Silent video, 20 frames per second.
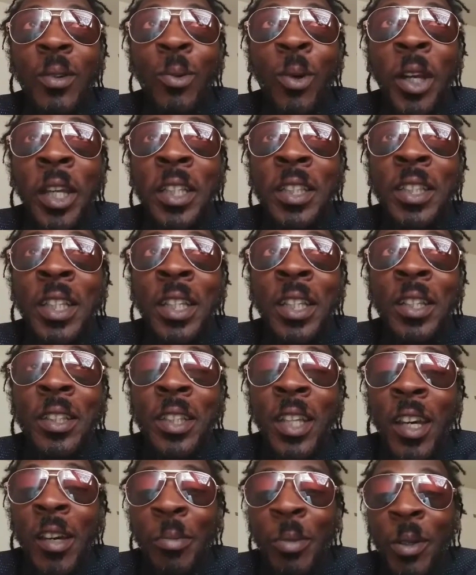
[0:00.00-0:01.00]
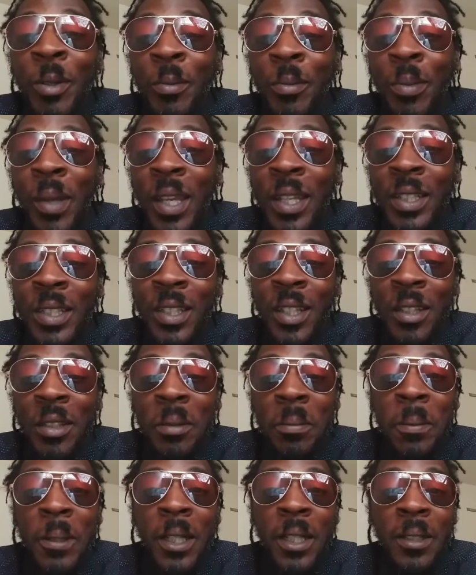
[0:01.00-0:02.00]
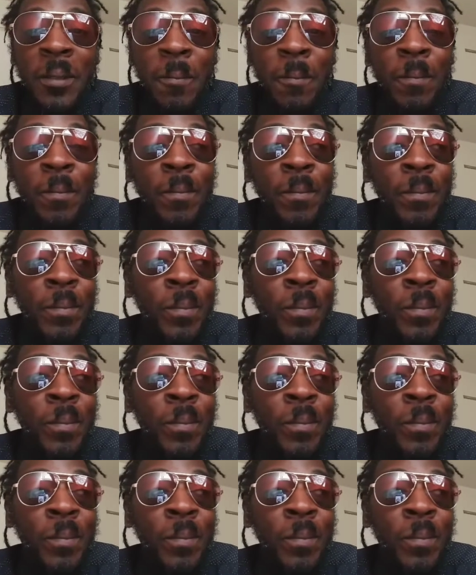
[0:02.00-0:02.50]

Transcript: White's at the top and pink's down the bottom.